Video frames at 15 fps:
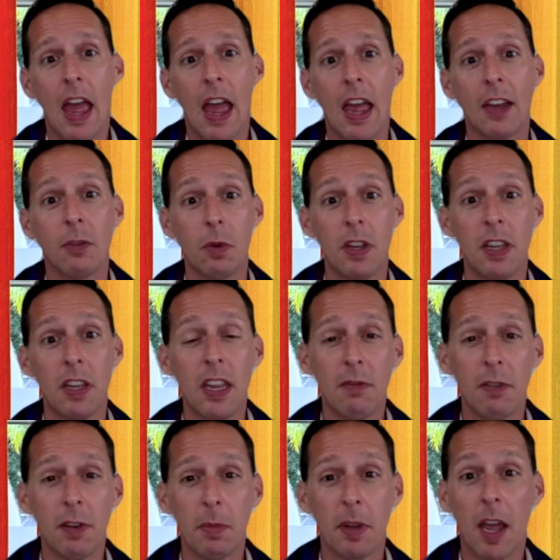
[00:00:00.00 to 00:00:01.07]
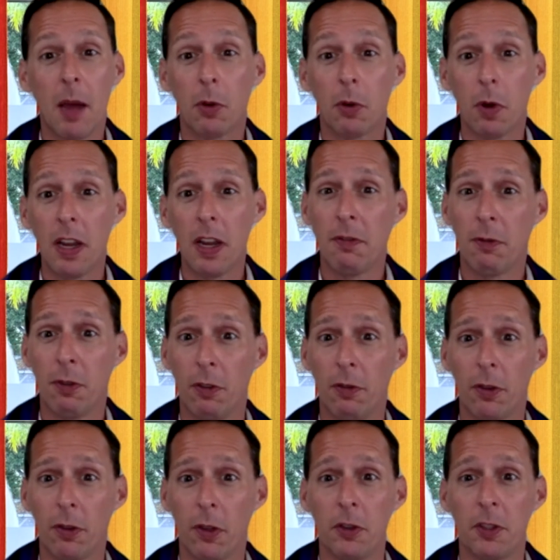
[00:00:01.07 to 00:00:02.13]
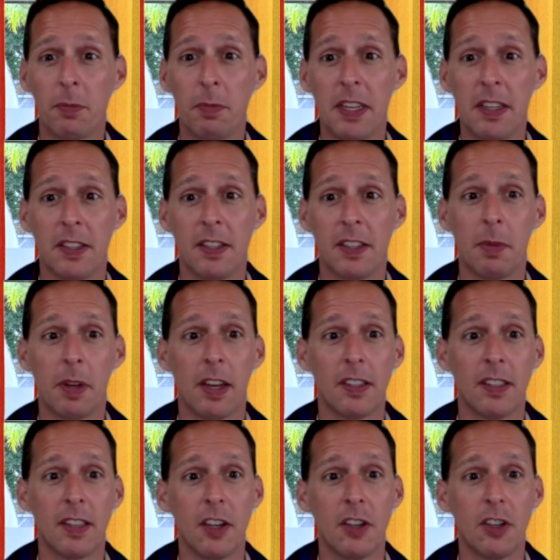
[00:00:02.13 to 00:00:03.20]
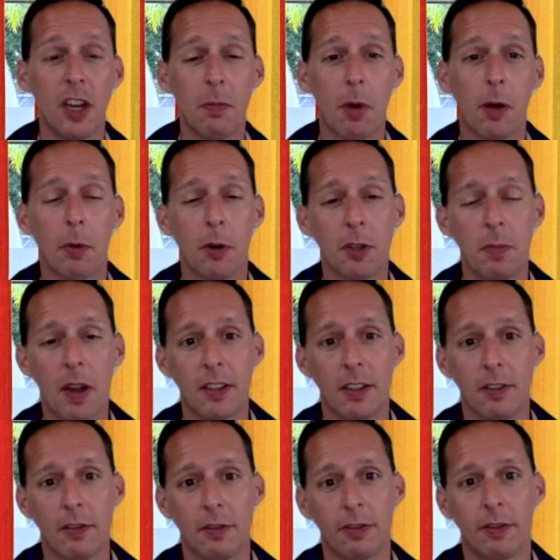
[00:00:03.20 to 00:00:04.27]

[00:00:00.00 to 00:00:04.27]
and we even become grateful for those pieces because they shape our perspective.